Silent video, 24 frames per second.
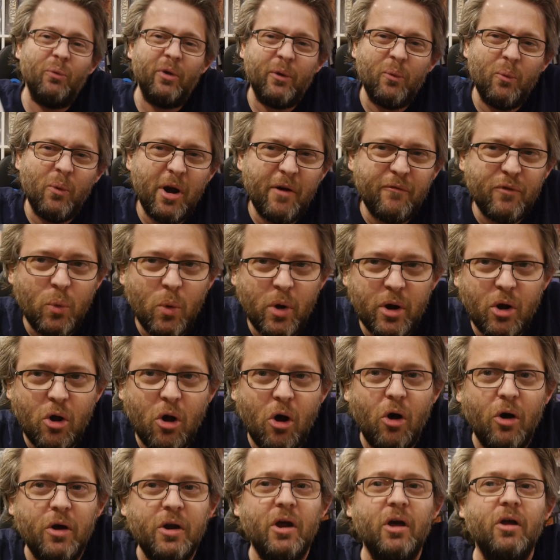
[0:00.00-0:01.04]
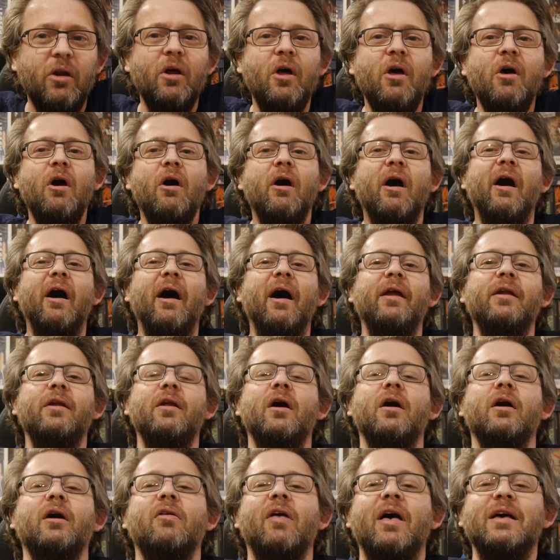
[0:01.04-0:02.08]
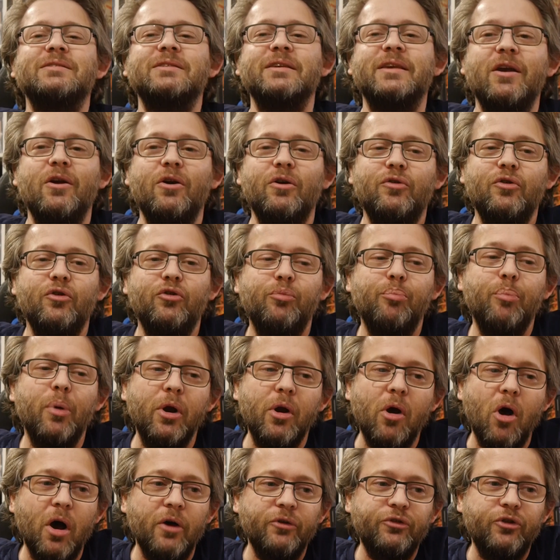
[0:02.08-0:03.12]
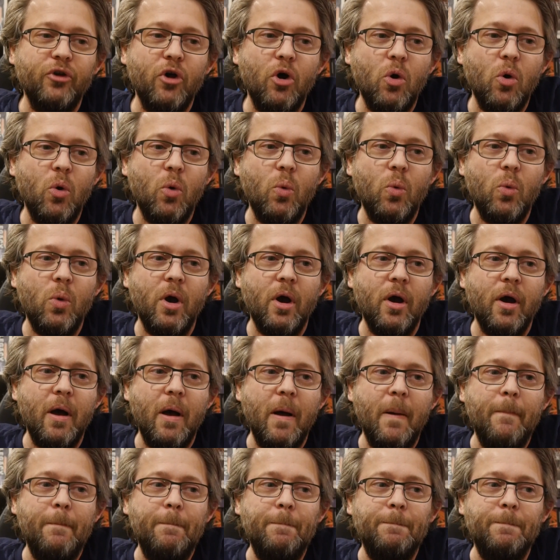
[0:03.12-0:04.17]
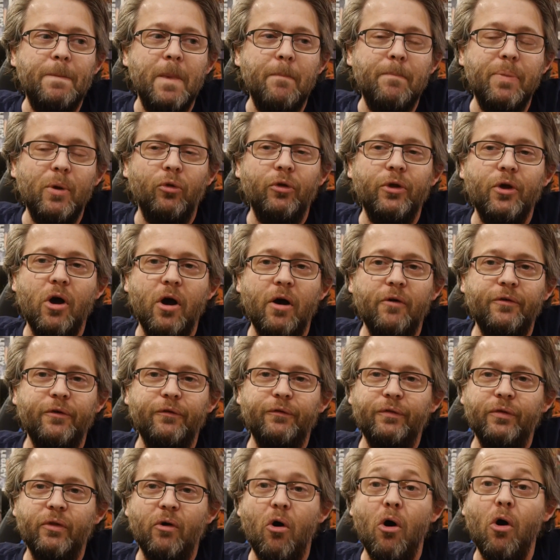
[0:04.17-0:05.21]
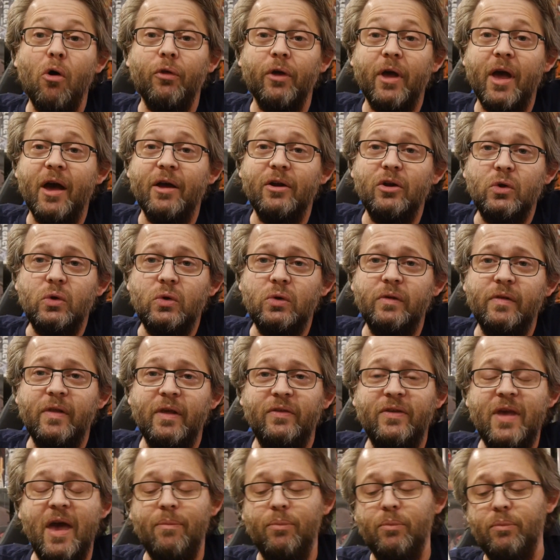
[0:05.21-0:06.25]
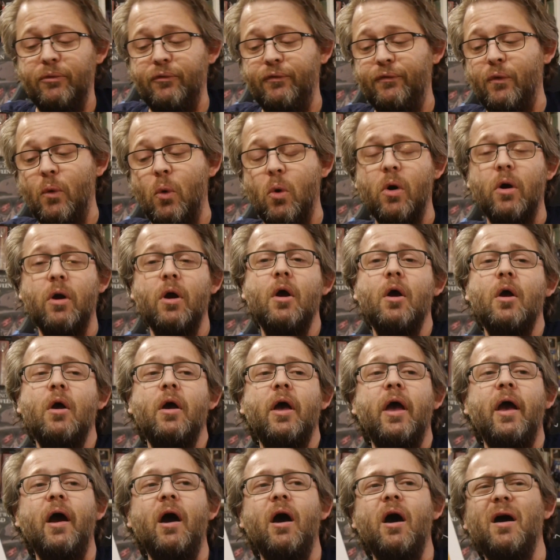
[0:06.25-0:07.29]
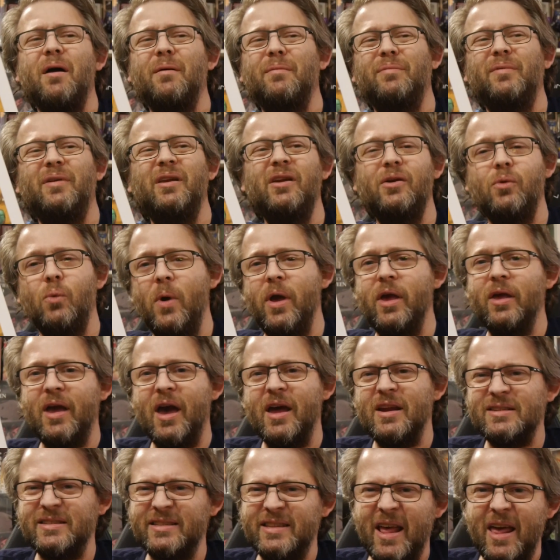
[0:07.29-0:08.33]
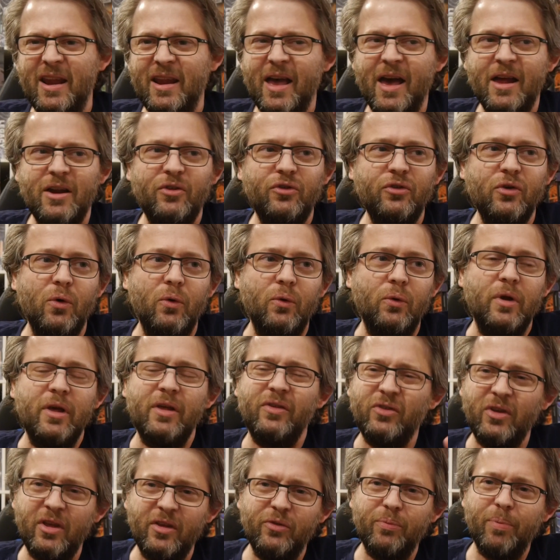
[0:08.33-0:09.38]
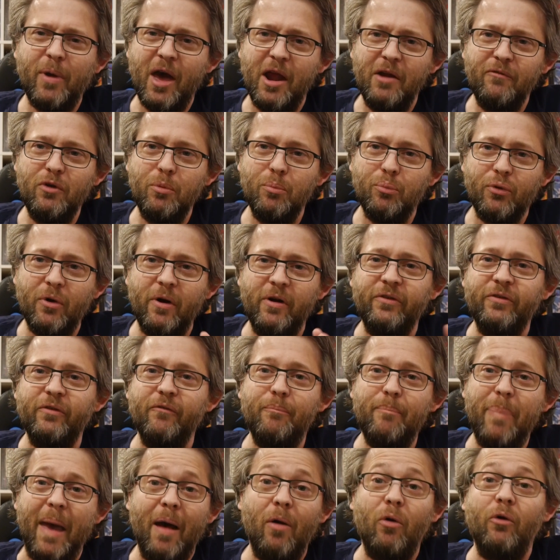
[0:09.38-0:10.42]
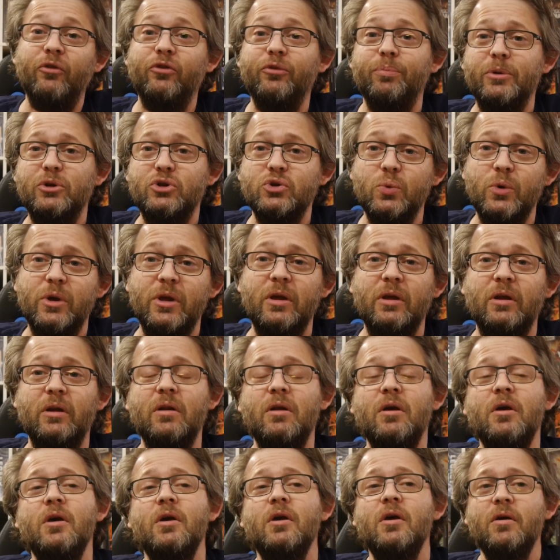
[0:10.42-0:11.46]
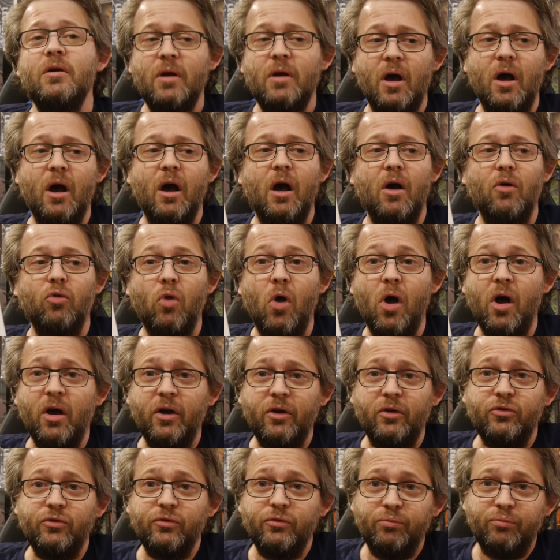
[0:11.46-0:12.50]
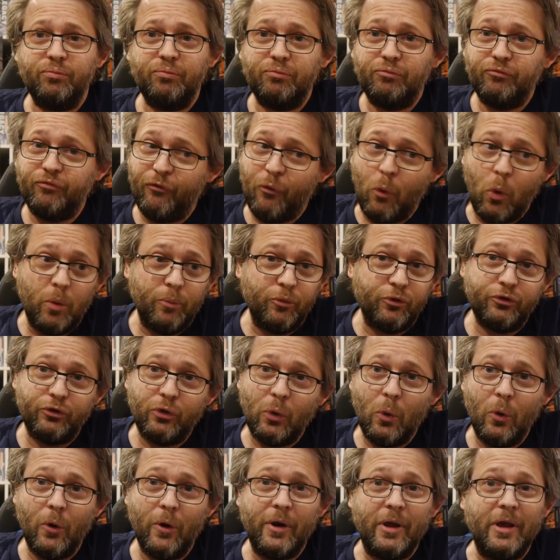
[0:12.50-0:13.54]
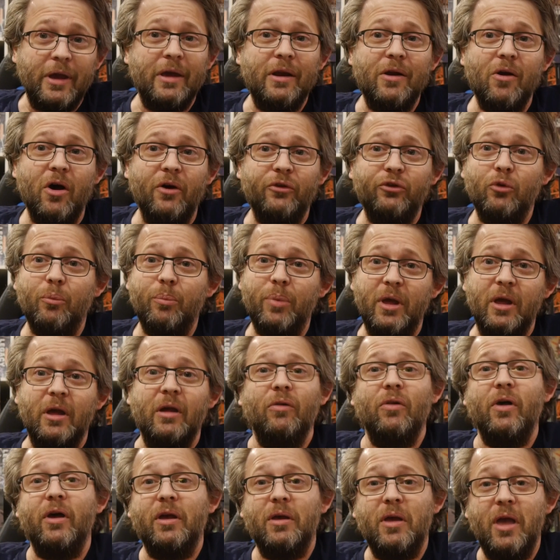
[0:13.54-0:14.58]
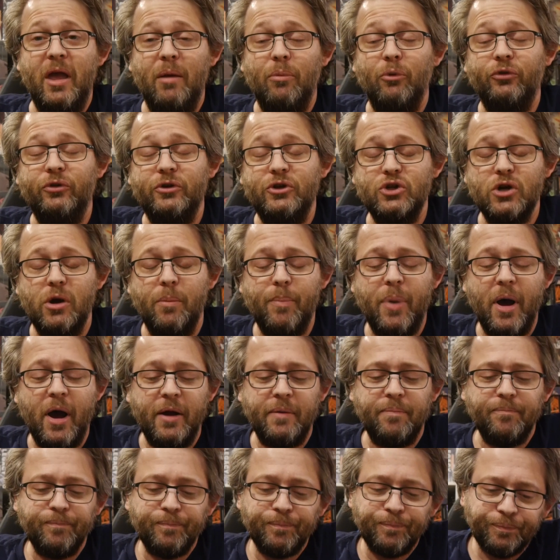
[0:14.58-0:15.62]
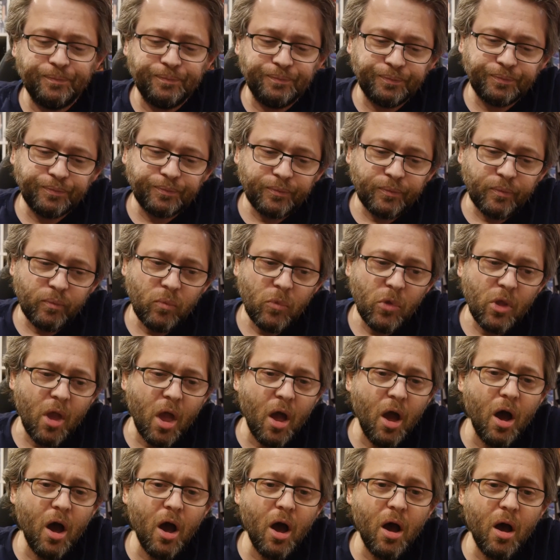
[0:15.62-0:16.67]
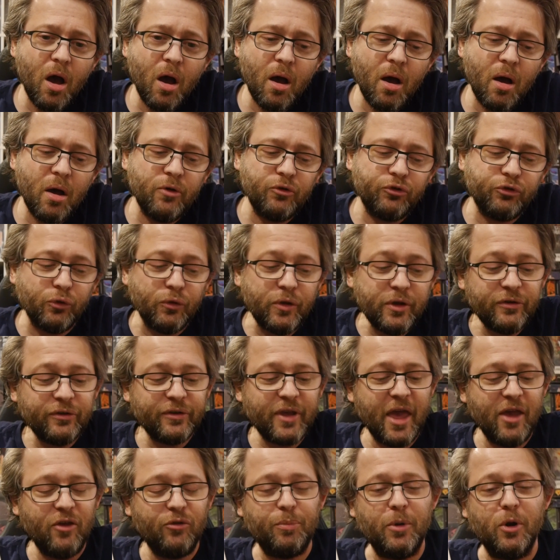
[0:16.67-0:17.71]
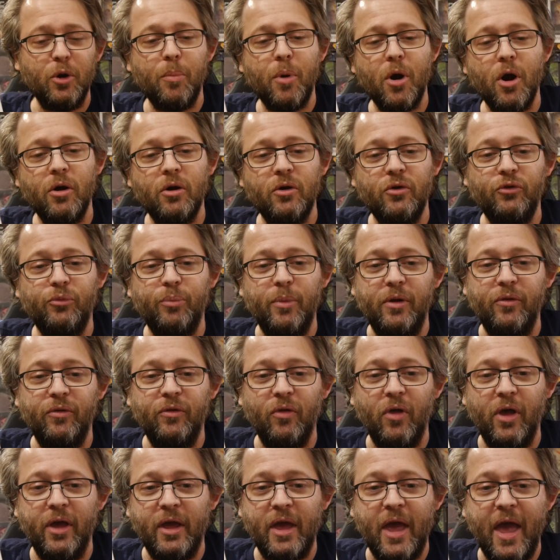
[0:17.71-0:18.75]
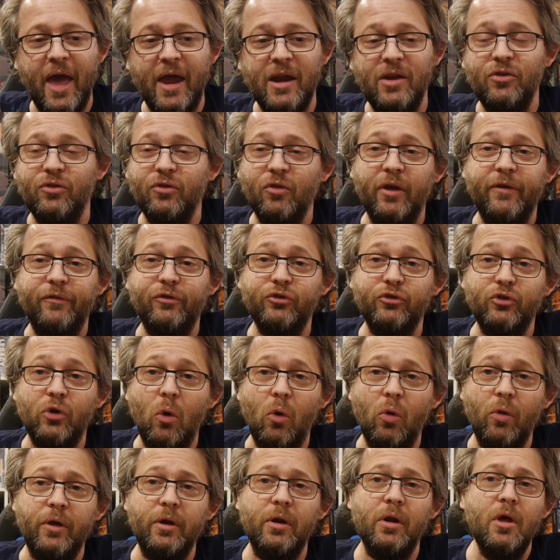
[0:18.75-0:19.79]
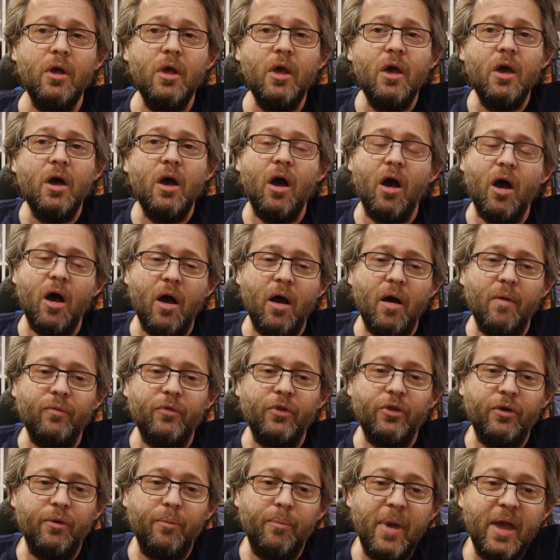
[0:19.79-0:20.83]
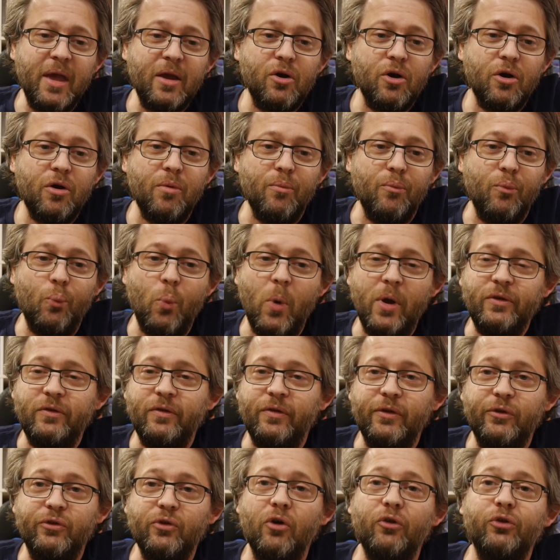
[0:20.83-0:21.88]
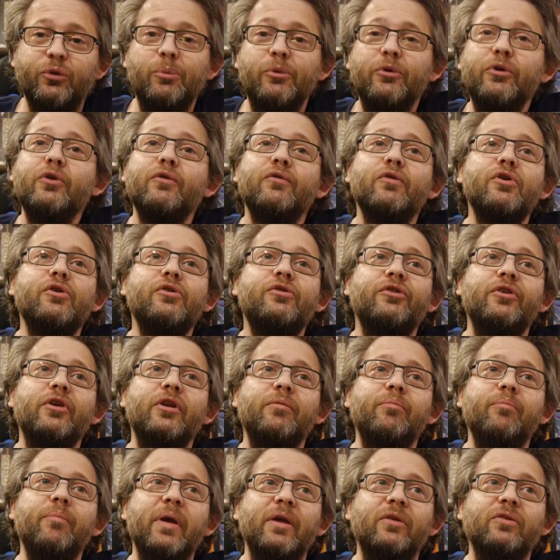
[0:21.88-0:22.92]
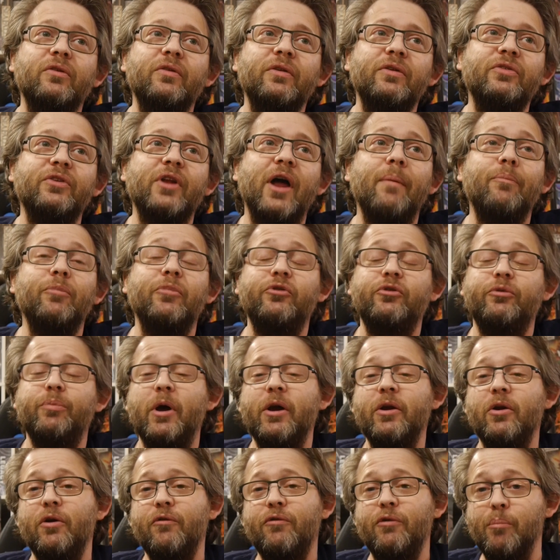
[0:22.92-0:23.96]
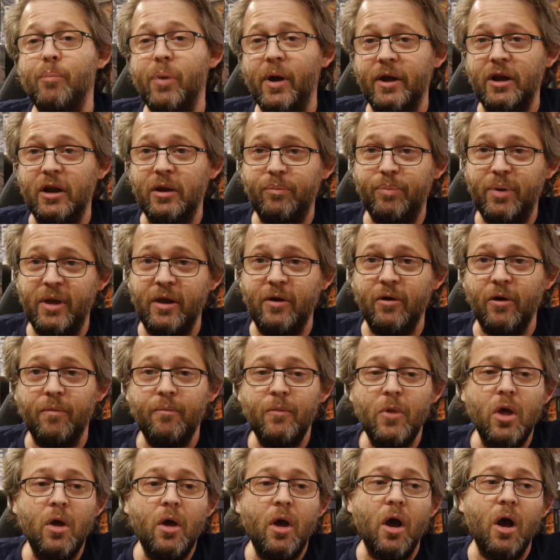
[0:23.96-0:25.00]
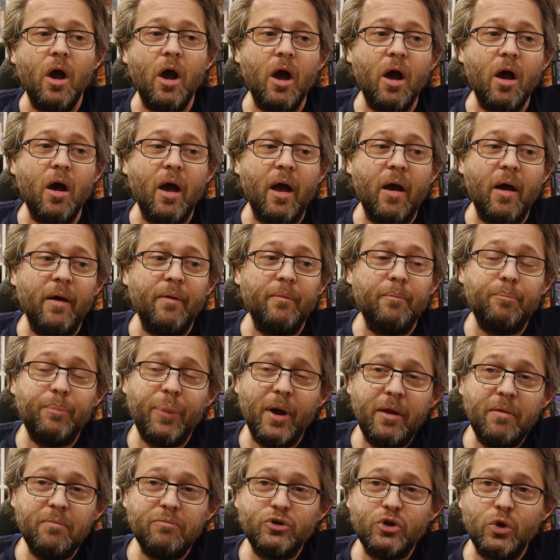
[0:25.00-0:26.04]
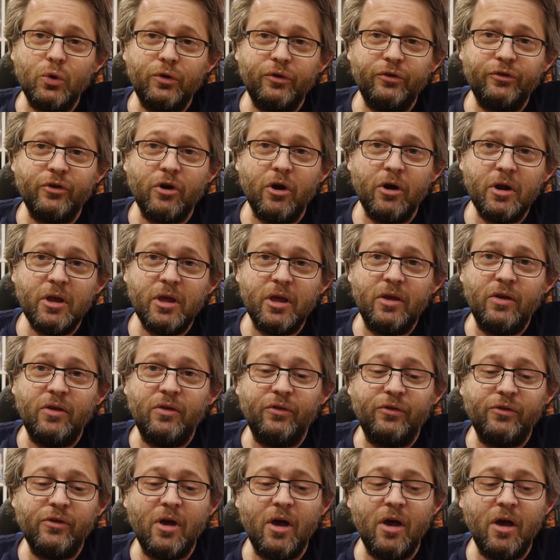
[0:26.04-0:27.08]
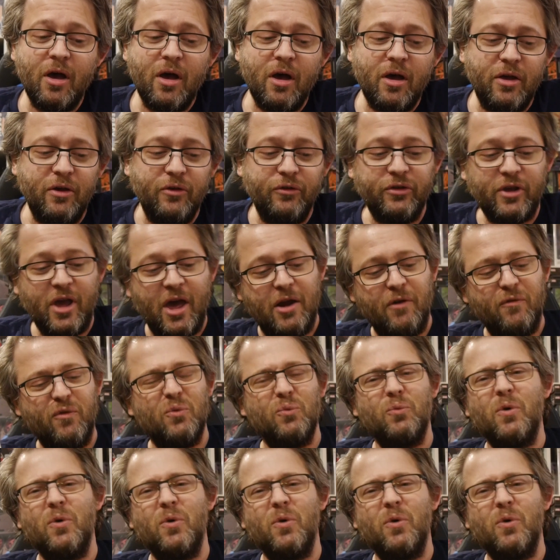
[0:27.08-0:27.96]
like, whatever you want to call it, on classic characters, but also building off of all the continuity that's happened before, and in a way, kind of standing on its own. It's kind of impressive balance between Long's form story and also being, like, able to jump on. So in this case, Peter Parker has been, like, had his life stolen. The Maker went to this Ultimate Universe and basically stopped the spider from biting Peter. But Tony Stark is kind of a